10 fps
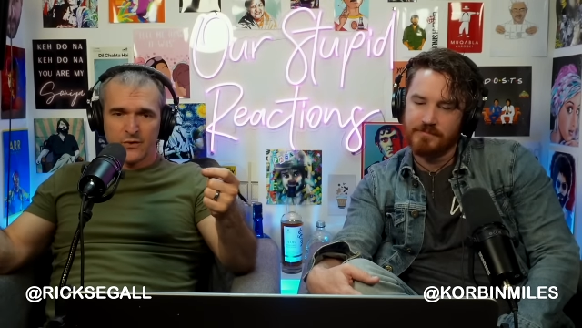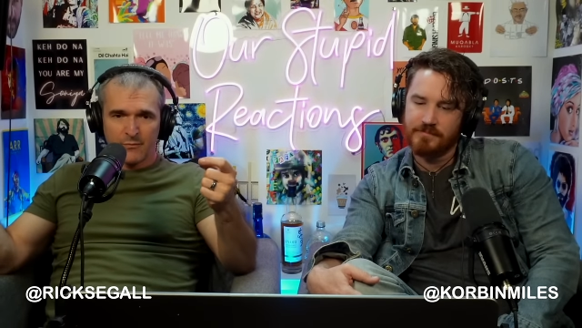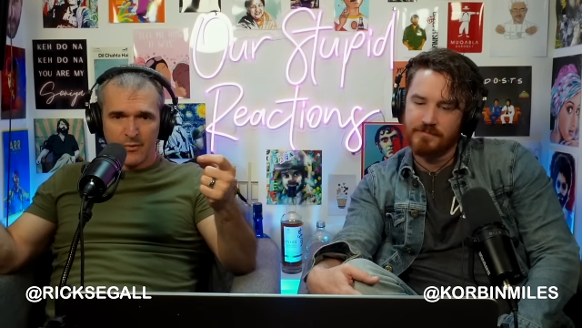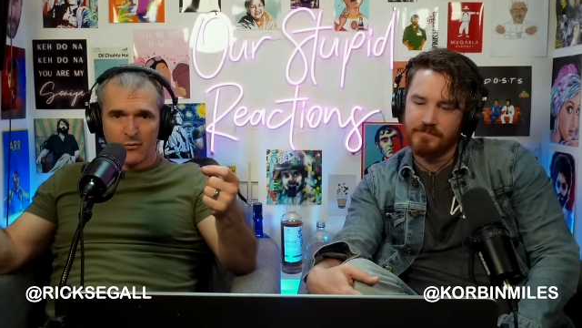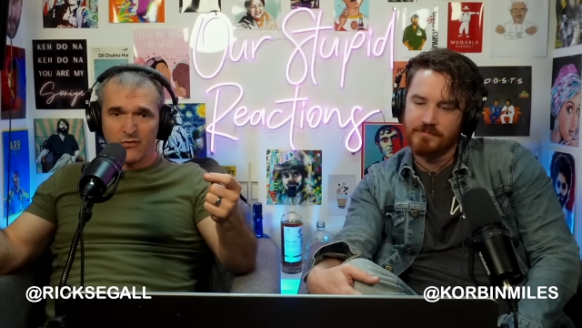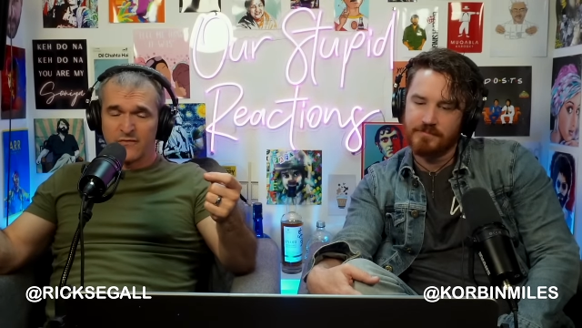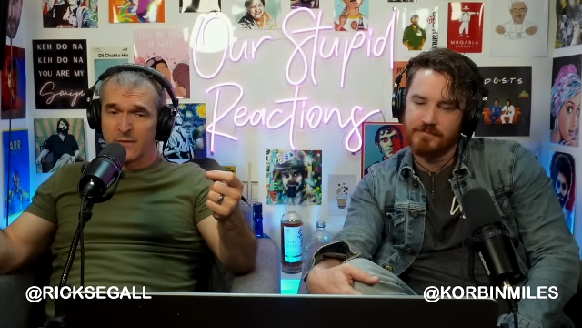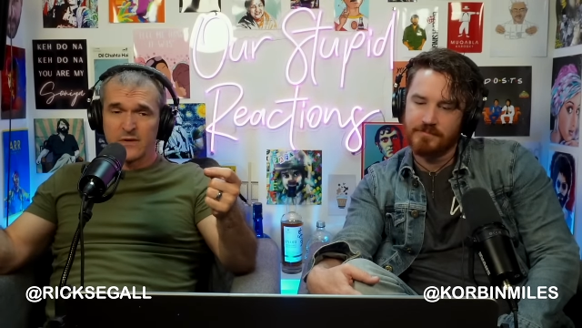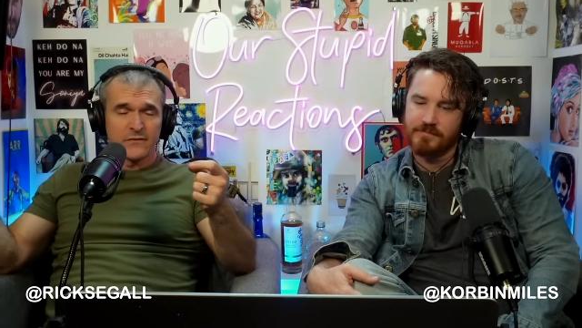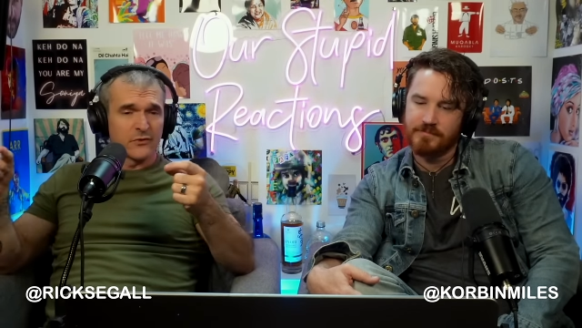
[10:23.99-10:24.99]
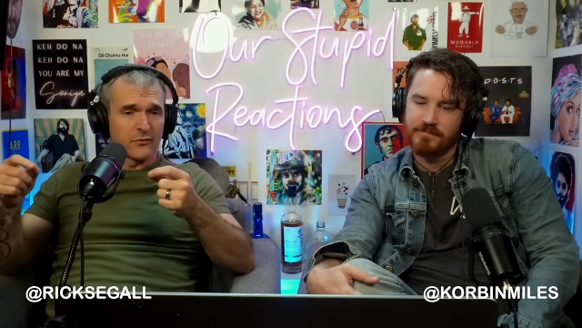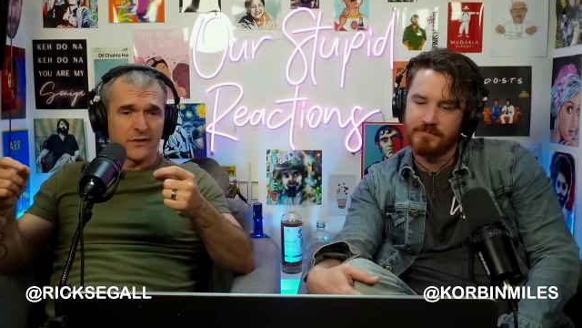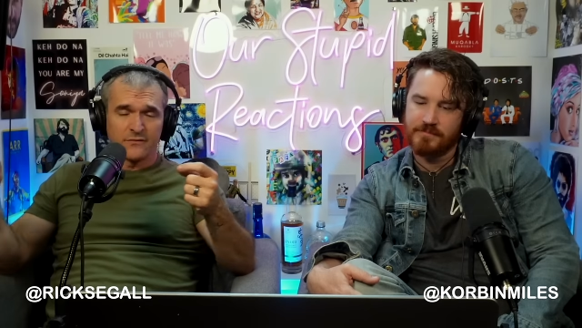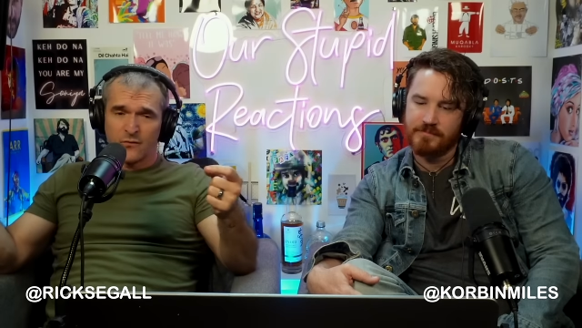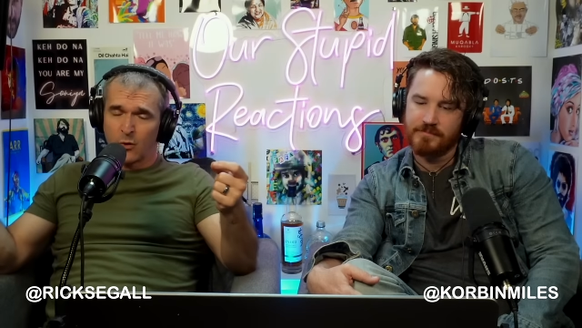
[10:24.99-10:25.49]
Speaker 1: with both of them. Even though
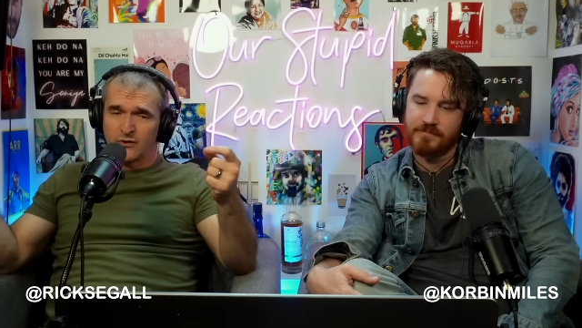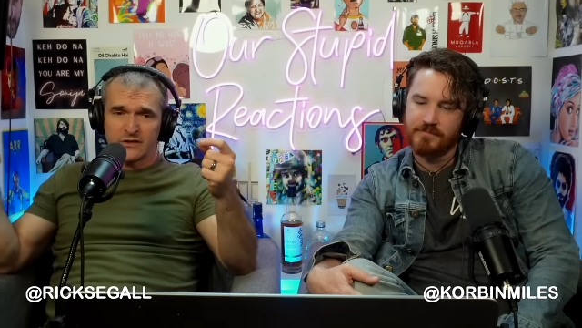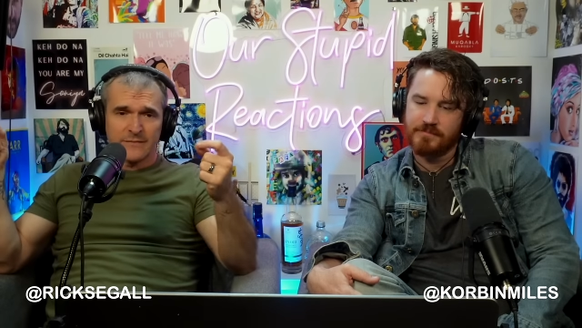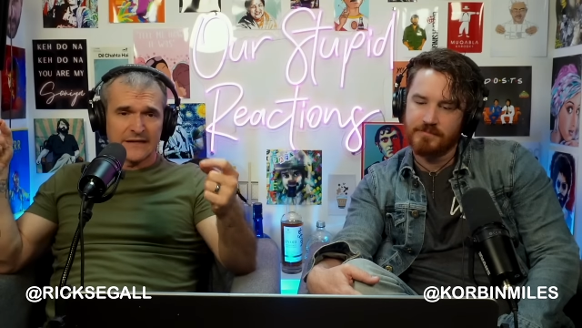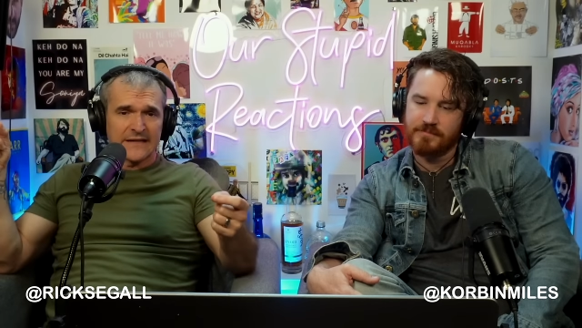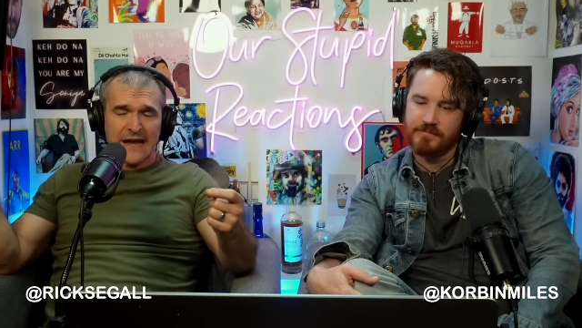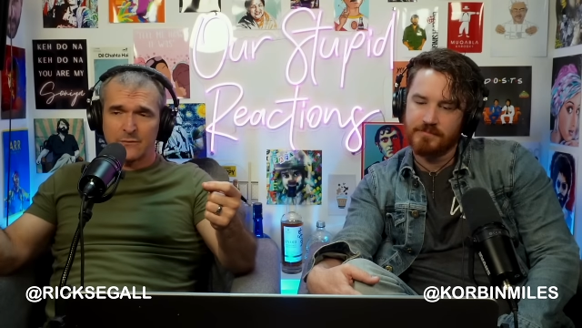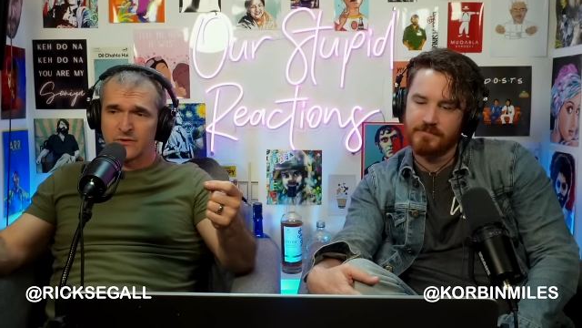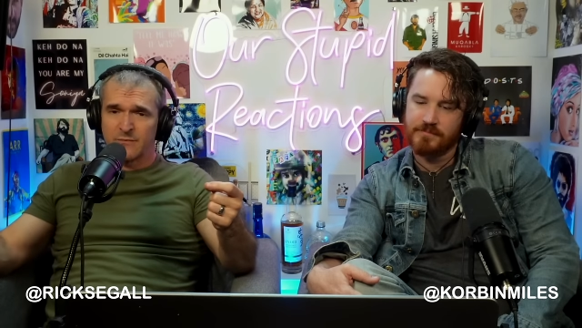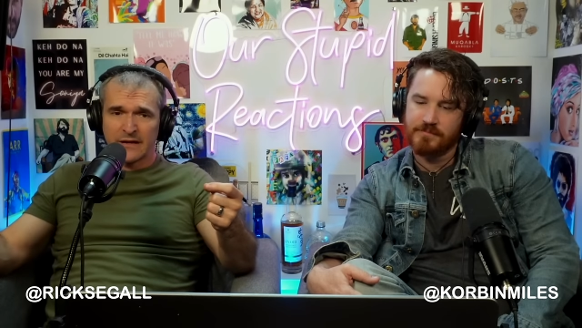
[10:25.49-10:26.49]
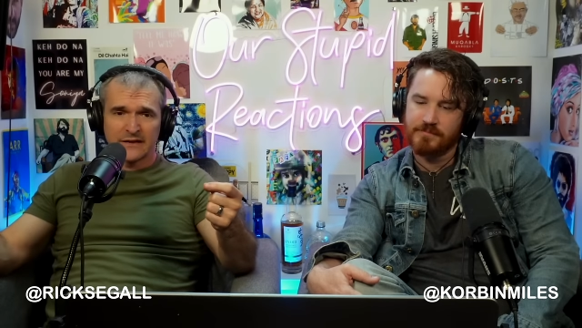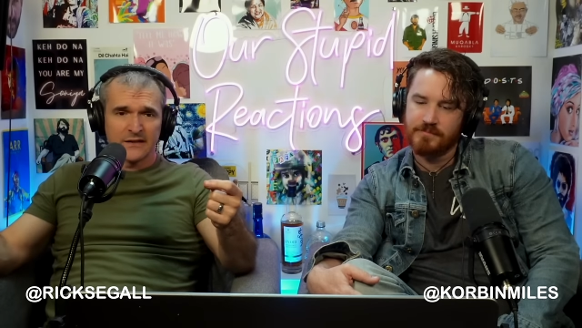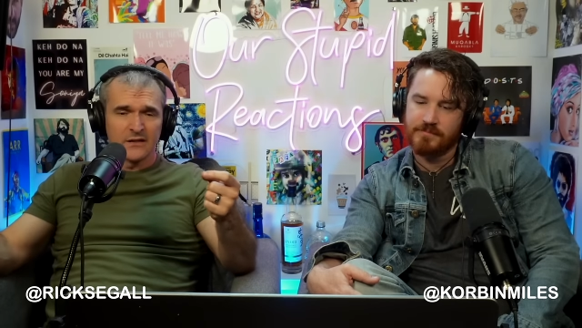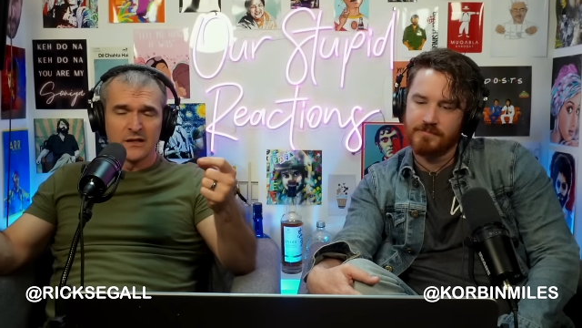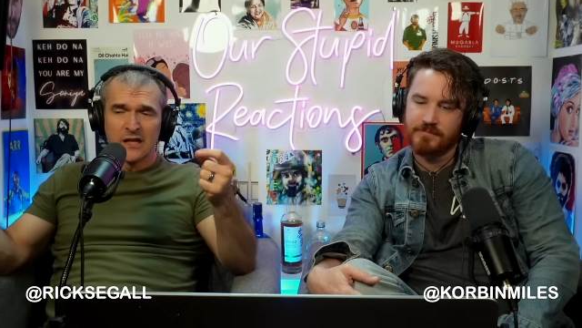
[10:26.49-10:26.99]
they divorced and my dad was
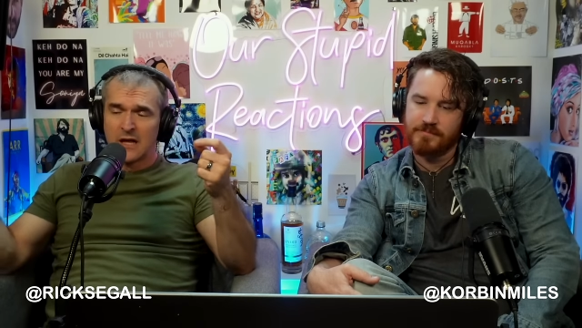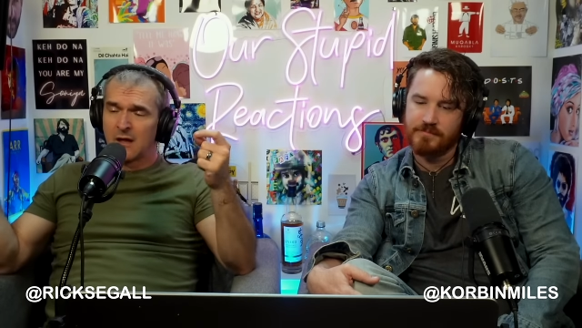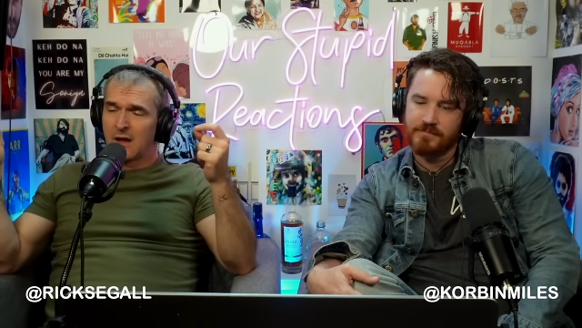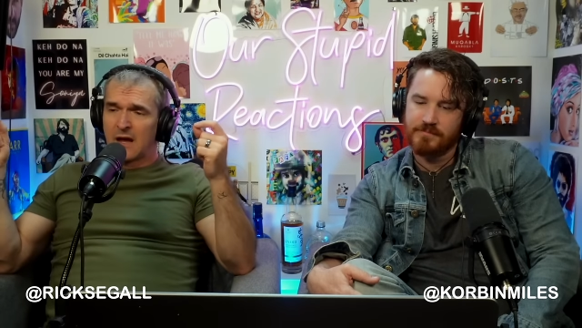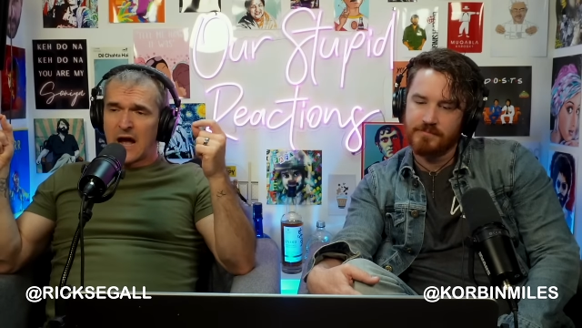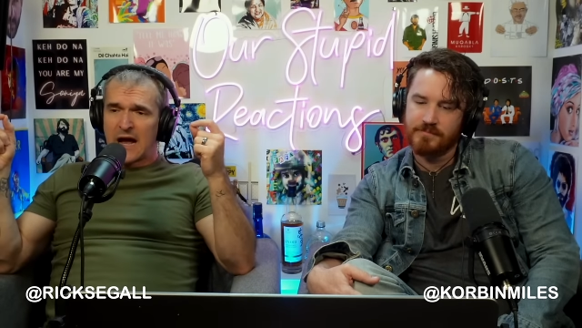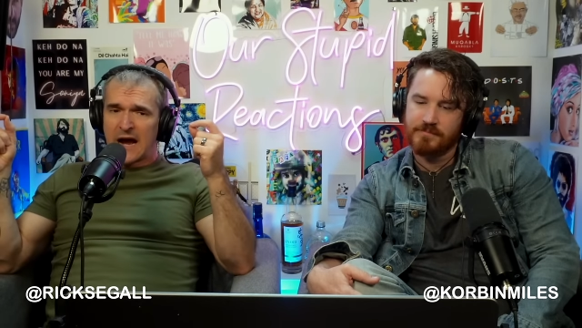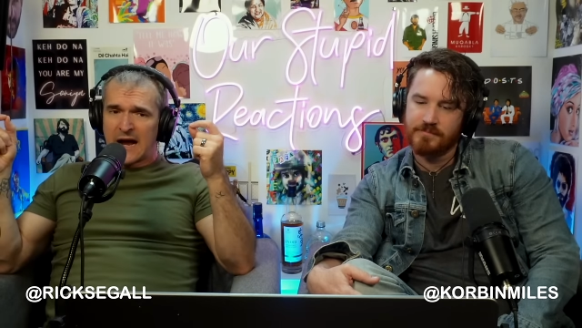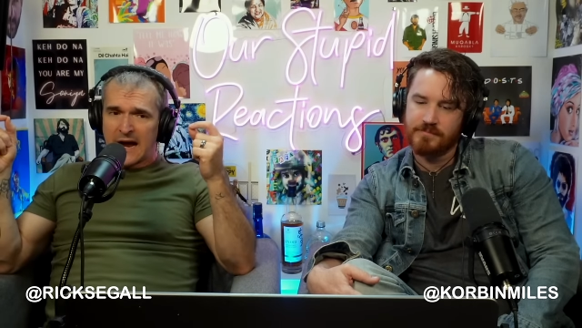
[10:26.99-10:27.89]
mentally ill, I